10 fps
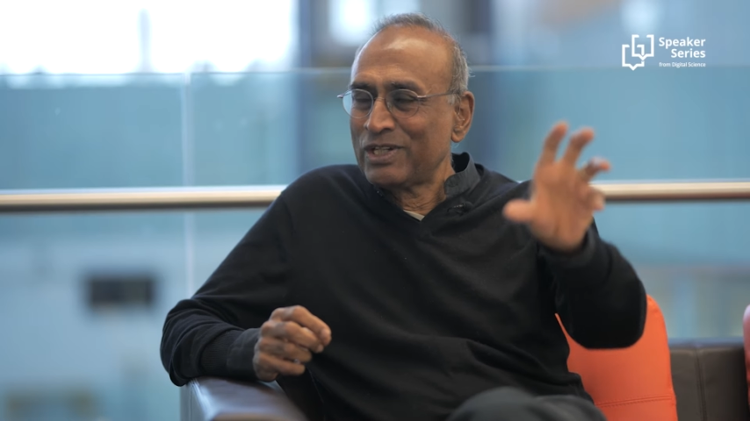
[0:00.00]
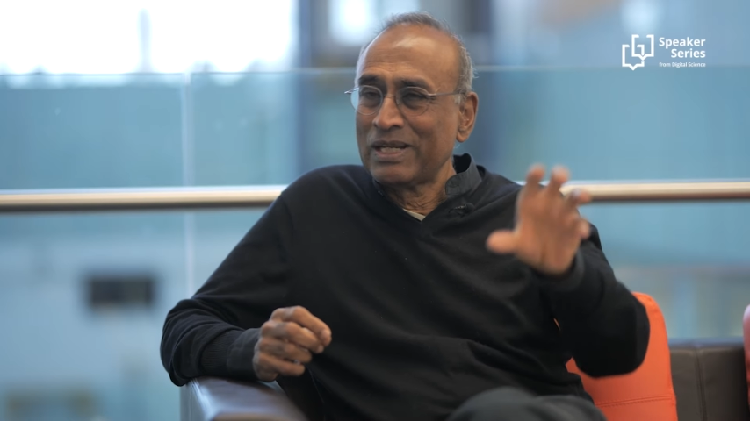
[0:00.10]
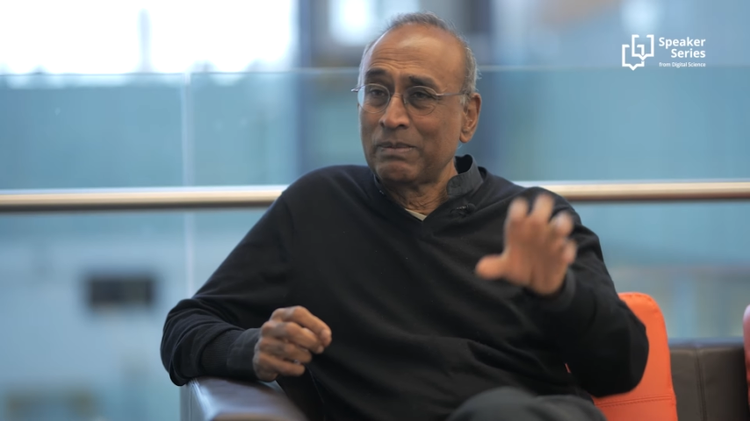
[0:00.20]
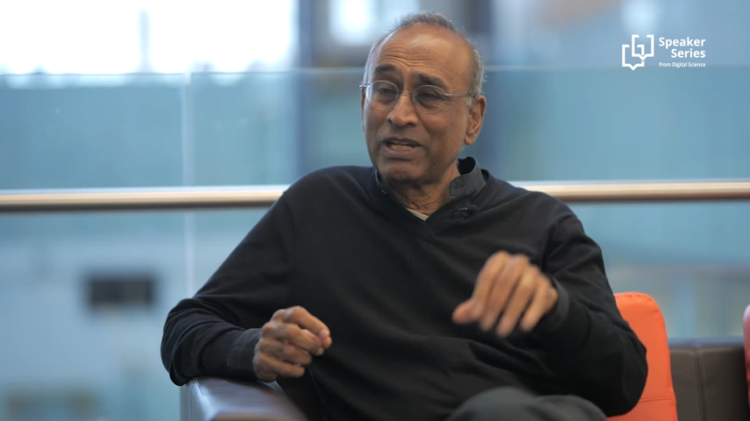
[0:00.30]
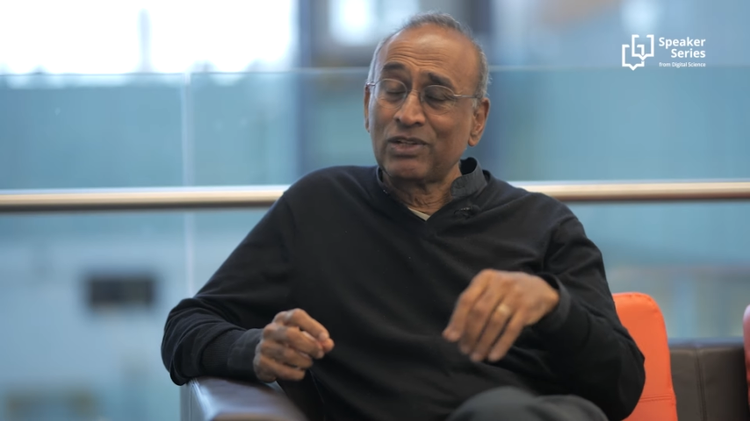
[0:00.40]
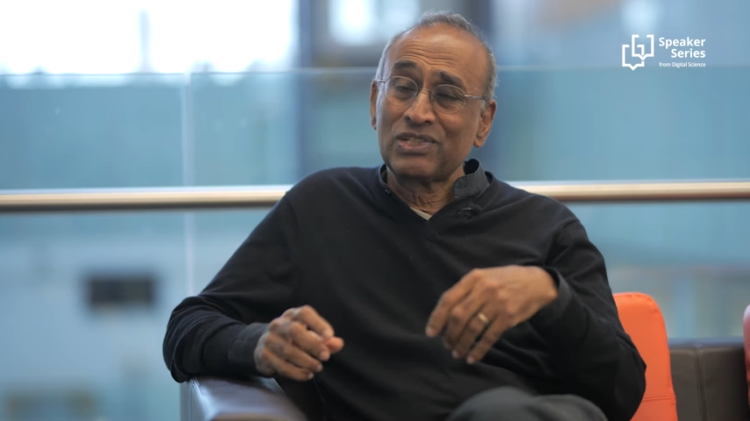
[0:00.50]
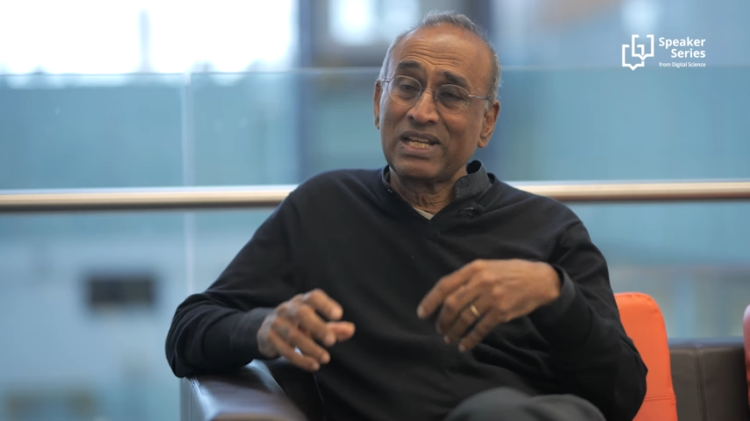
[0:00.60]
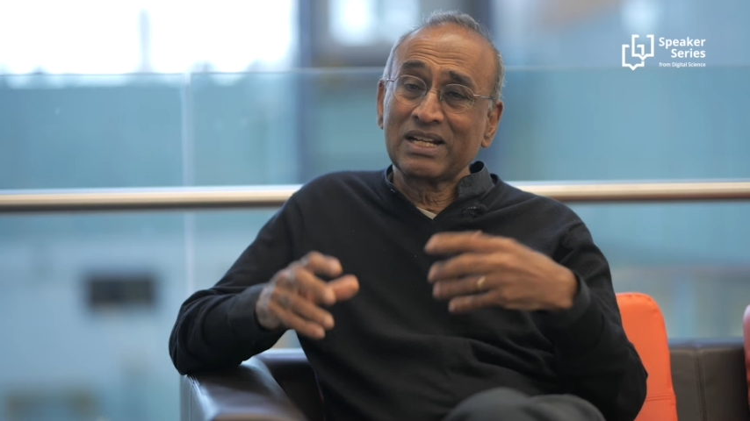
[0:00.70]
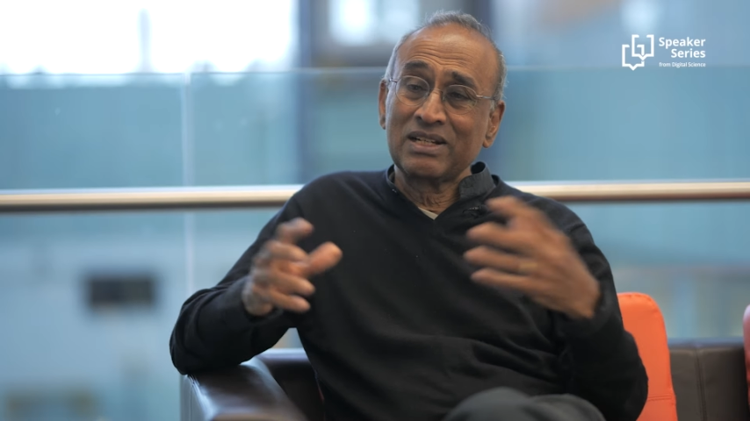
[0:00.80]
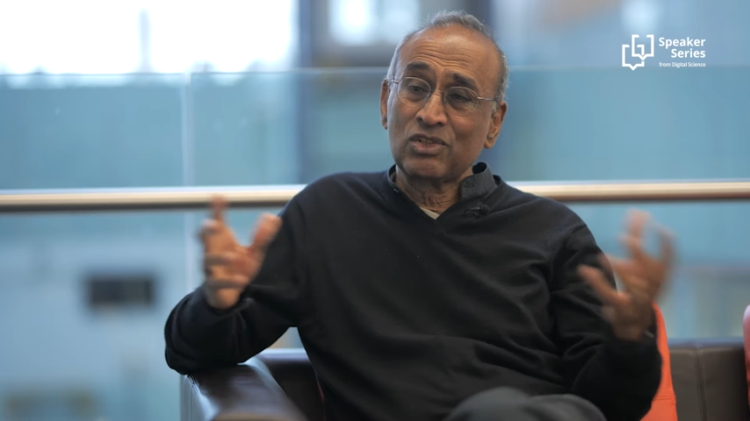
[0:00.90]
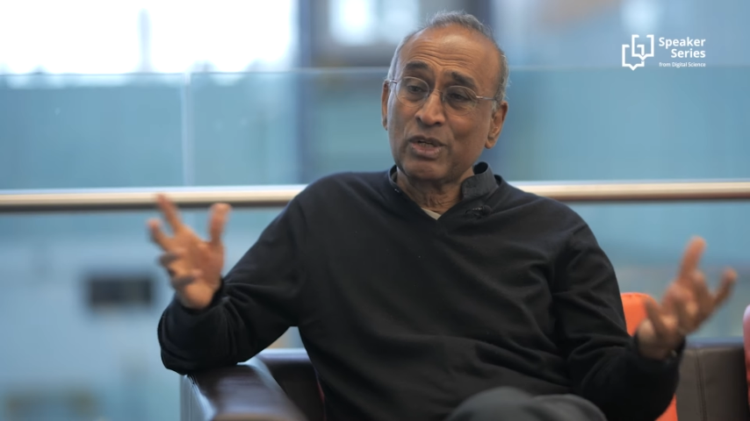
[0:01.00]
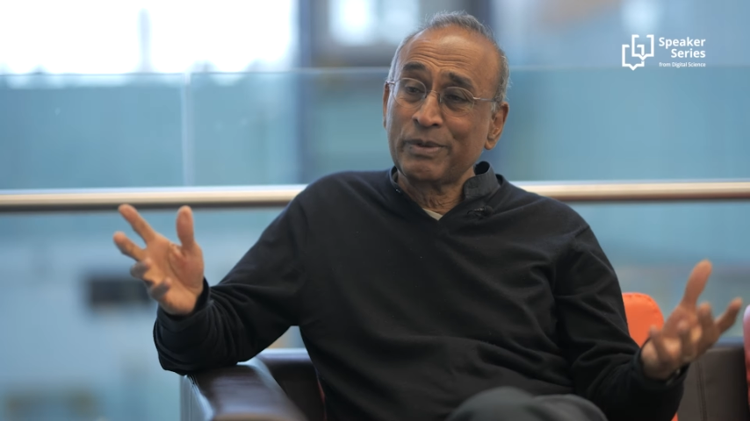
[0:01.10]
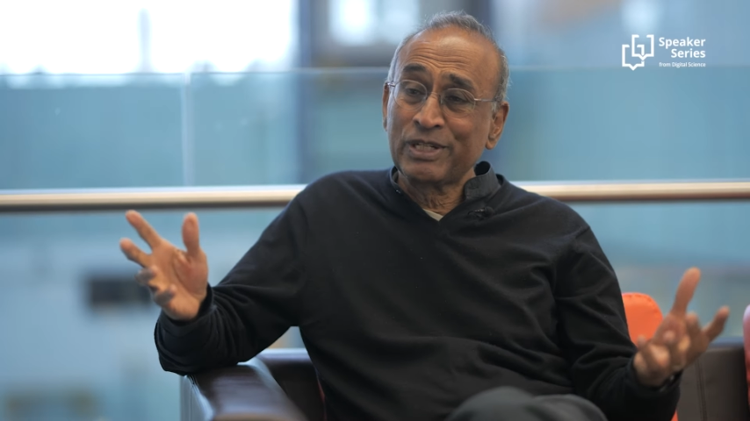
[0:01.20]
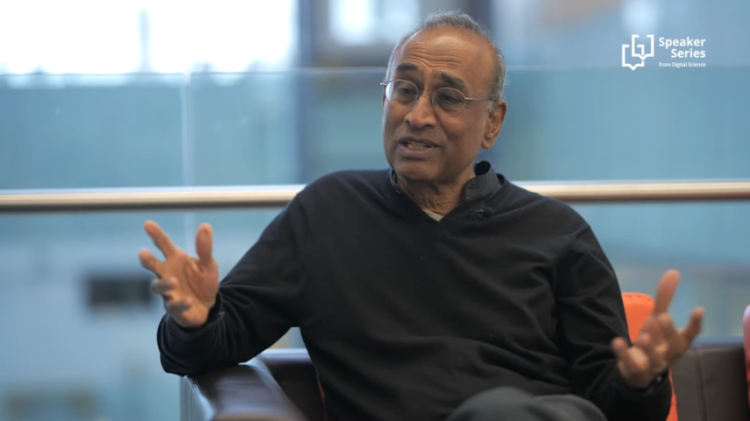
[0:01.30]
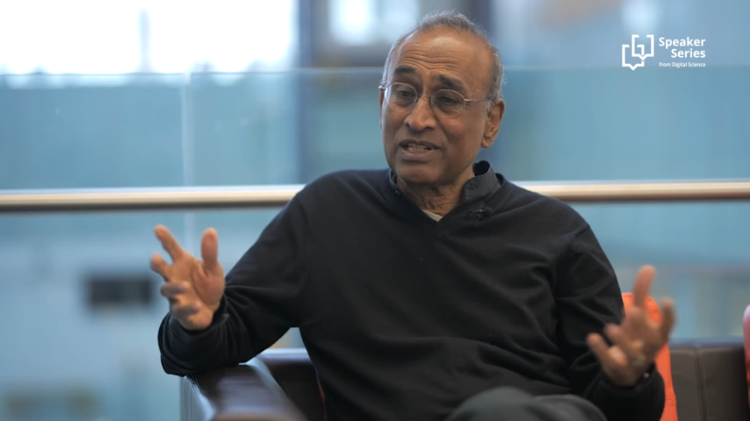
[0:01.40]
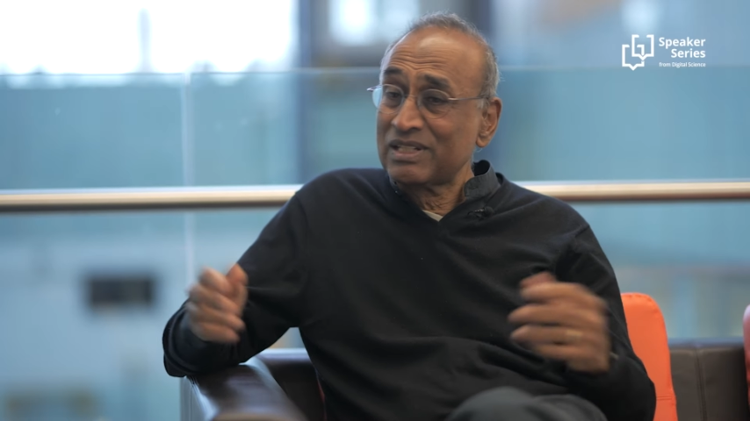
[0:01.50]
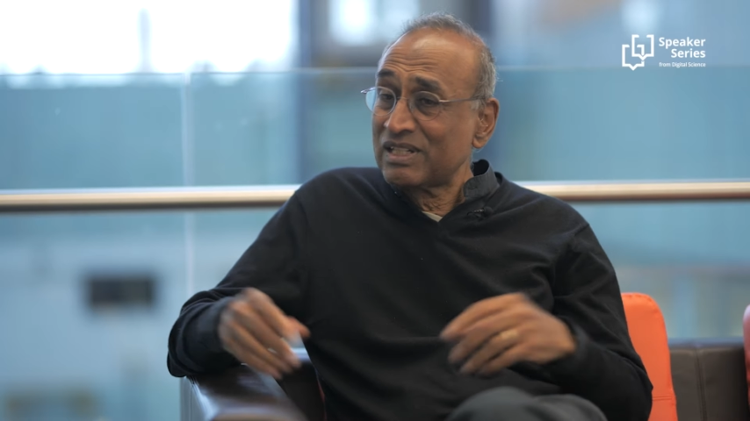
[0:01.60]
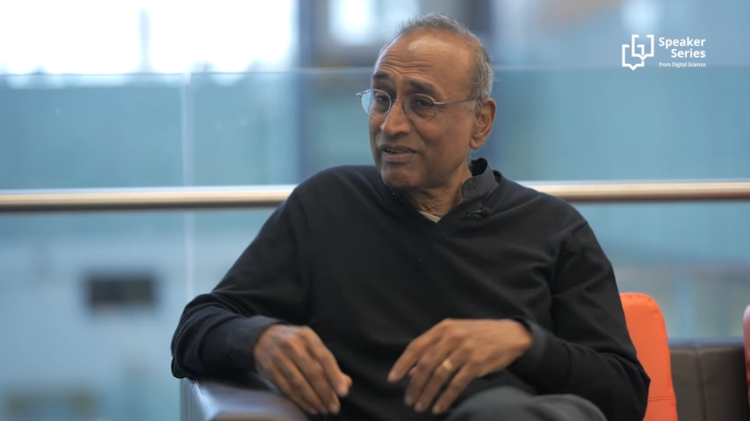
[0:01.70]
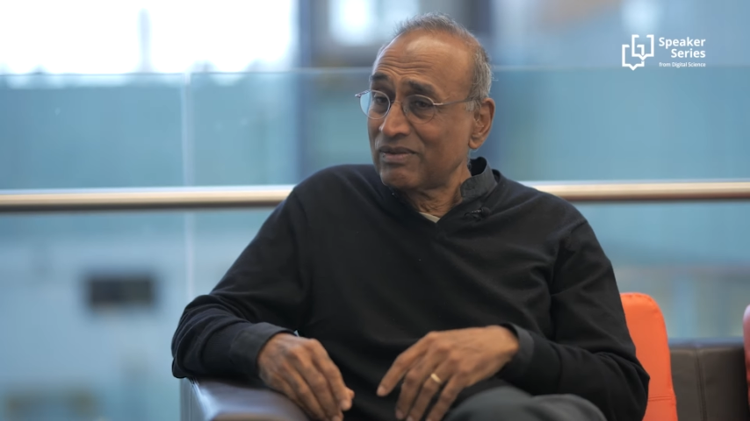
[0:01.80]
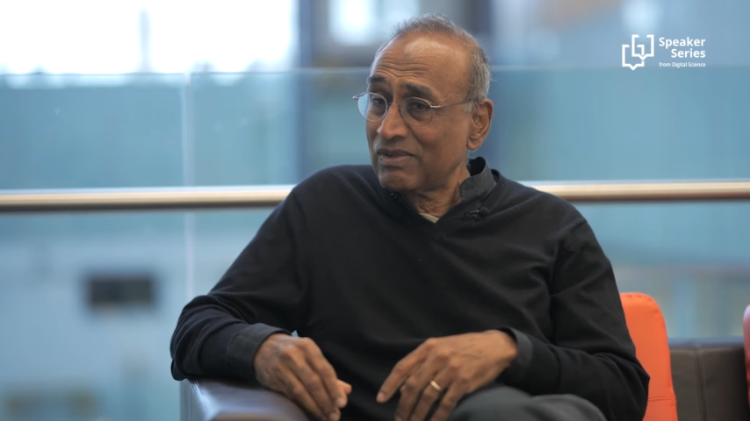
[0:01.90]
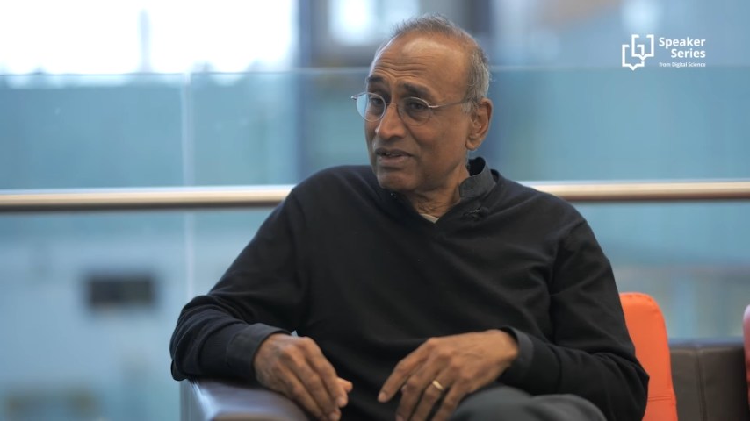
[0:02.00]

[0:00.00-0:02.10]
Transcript: did it, because they contributed in di-